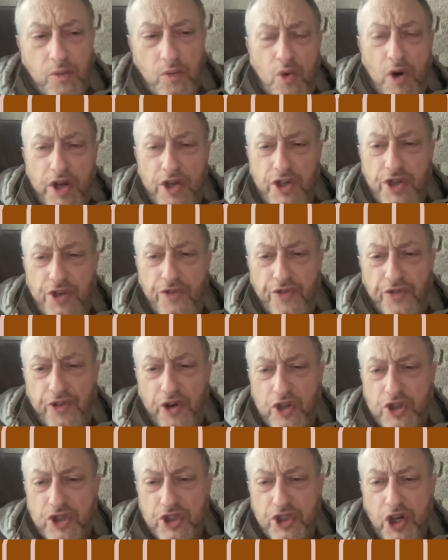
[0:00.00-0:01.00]
what did you
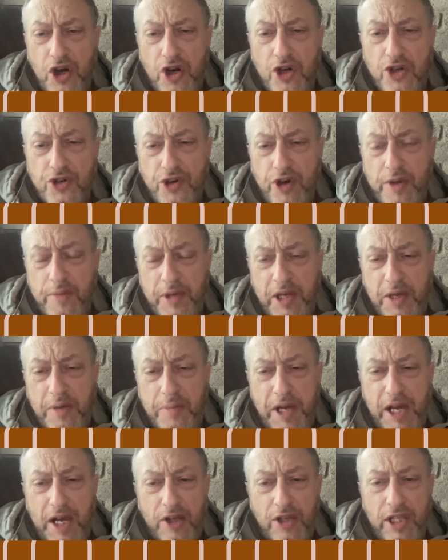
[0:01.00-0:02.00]
first start dreaming
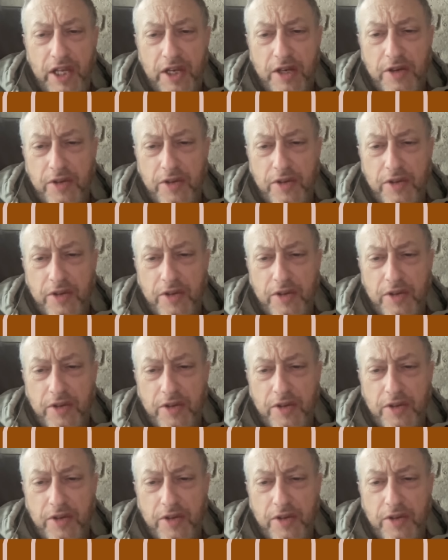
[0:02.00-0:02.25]
about, like